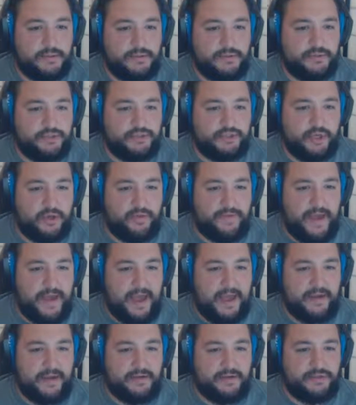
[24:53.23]
So
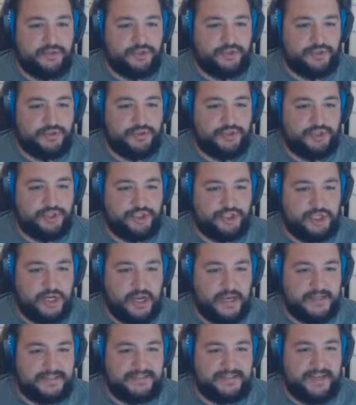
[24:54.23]
that,
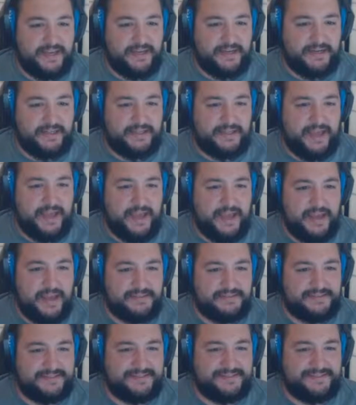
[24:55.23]
just in
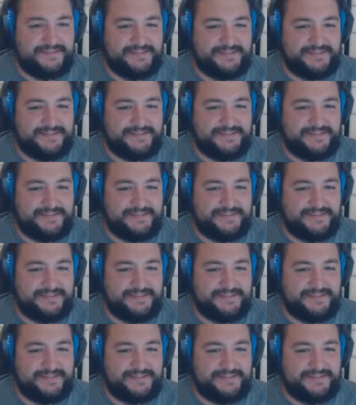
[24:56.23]
case,